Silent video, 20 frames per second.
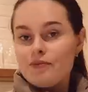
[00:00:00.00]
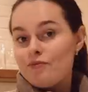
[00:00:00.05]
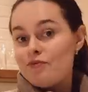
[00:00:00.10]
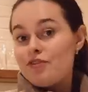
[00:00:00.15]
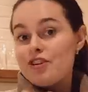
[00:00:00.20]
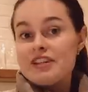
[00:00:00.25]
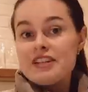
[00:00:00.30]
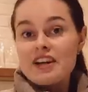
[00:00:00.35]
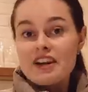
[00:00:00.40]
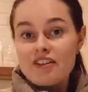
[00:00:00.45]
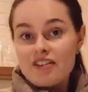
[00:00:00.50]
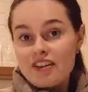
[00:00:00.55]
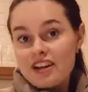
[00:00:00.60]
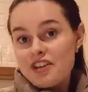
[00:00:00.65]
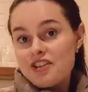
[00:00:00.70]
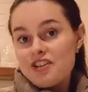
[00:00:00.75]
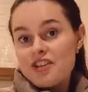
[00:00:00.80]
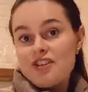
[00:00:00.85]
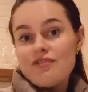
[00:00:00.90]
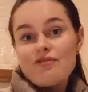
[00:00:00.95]

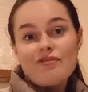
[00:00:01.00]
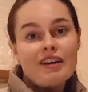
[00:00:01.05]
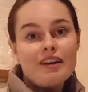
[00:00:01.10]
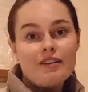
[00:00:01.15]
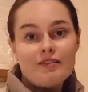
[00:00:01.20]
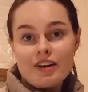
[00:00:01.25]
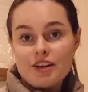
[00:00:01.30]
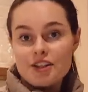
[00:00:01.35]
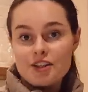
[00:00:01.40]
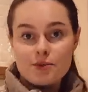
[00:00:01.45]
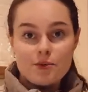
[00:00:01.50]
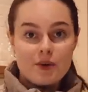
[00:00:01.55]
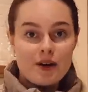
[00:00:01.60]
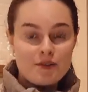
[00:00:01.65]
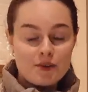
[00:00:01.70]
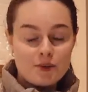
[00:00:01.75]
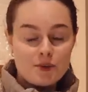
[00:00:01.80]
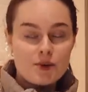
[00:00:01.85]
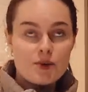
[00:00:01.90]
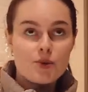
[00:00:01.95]
redecoration, renovation,
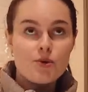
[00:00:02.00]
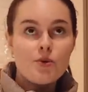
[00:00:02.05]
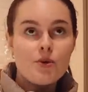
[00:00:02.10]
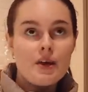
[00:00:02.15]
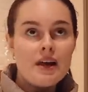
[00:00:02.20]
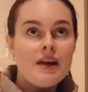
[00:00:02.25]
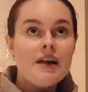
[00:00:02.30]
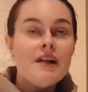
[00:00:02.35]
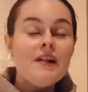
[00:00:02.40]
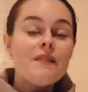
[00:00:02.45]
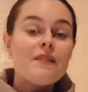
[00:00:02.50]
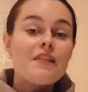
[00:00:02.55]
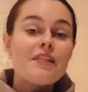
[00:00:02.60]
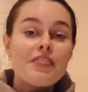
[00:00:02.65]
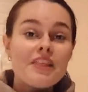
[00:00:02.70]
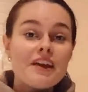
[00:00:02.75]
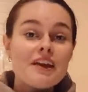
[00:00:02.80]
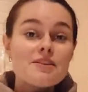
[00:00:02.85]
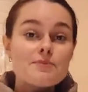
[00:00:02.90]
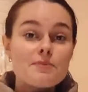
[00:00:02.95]
whatever you want to call it, the
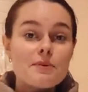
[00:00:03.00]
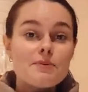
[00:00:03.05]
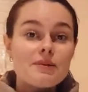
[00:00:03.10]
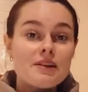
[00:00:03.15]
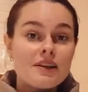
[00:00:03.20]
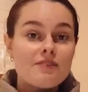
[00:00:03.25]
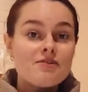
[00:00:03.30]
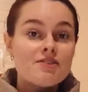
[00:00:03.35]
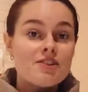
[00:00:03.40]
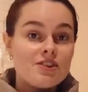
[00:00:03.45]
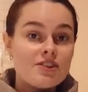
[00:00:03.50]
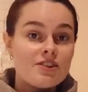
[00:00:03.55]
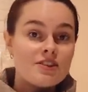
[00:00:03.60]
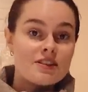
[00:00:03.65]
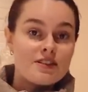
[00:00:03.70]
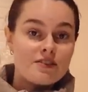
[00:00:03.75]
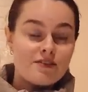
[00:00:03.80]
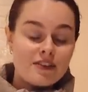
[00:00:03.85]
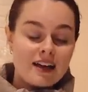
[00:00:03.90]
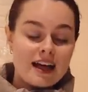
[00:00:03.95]
things we would love to do
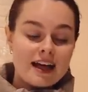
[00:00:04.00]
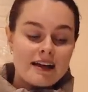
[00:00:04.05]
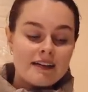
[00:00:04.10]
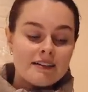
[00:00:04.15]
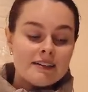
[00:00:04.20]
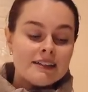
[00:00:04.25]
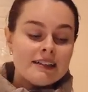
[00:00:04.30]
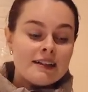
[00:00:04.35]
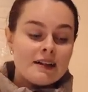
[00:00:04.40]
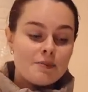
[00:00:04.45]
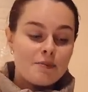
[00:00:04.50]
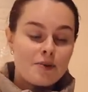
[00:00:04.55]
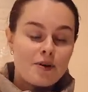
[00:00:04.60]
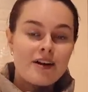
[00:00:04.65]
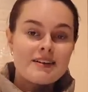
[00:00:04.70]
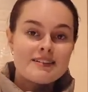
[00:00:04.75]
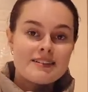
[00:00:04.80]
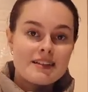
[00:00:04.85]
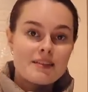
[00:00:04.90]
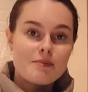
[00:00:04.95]
to the flat and
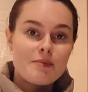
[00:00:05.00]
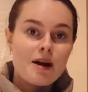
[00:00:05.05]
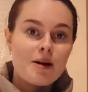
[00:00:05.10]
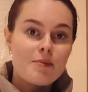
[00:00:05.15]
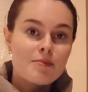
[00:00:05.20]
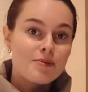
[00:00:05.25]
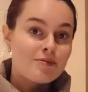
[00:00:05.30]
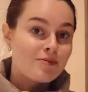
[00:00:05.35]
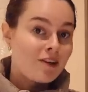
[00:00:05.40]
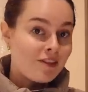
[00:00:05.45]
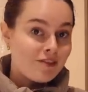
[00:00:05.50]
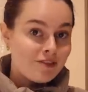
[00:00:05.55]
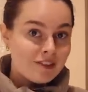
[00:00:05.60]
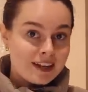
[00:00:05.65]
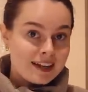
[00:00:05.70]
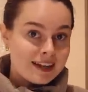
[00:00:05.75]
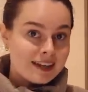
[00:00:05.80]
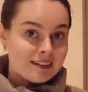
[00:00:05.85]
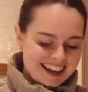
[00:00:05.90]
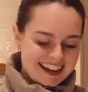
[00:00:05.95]
pricing them up
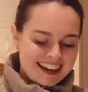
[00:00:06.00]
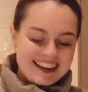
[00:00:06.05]
roughly.